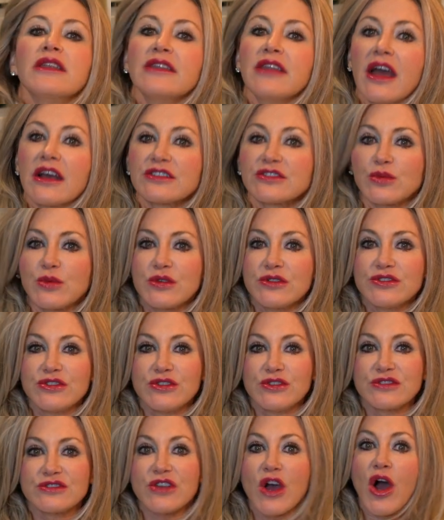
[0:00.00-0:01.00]
Next we'll
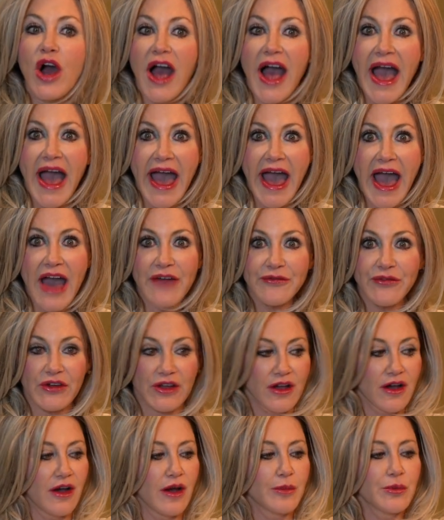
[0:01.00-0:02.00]
use a 1/2
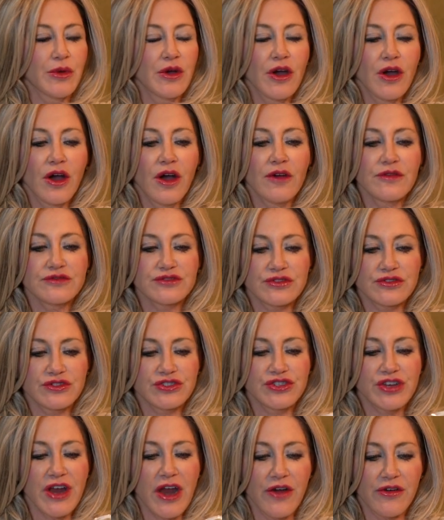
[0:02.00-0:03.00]
cup of
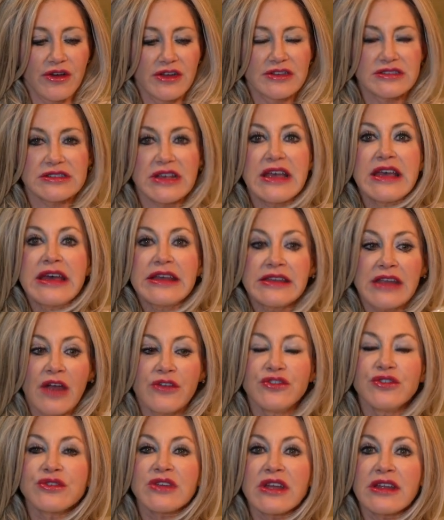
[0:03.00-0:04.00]
cherries. Now
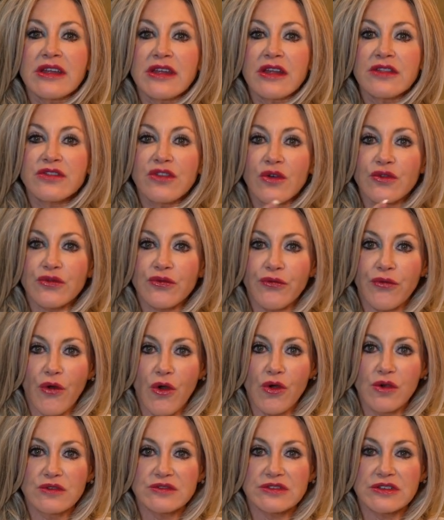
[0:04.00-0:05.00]
you can get those
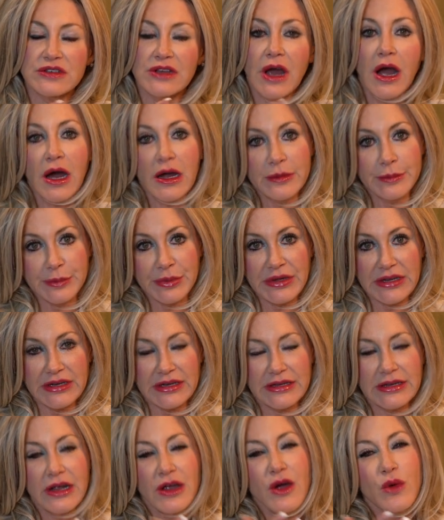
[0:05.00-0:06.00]
frozen
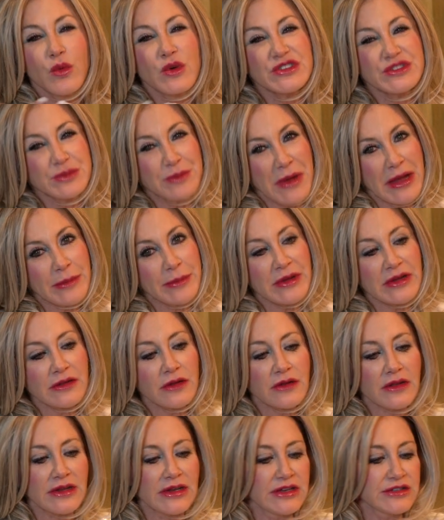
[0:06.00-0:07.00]
unpitted, which may be a
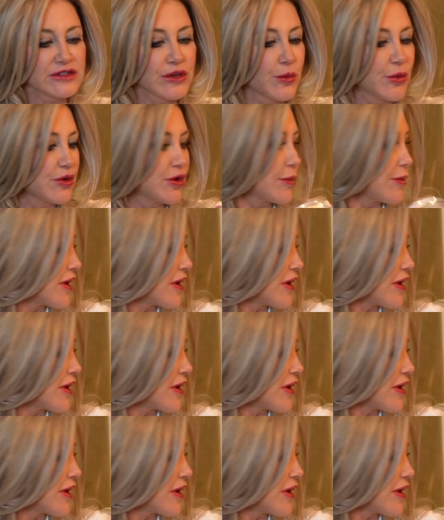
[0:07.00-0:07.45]
little easier when you're